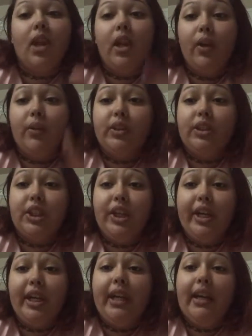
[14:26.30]
It was
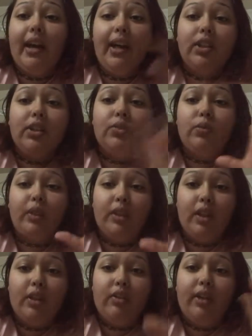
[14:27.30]
good. I just would
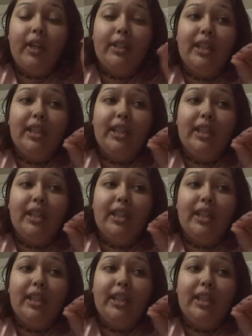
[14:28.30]
cook the rice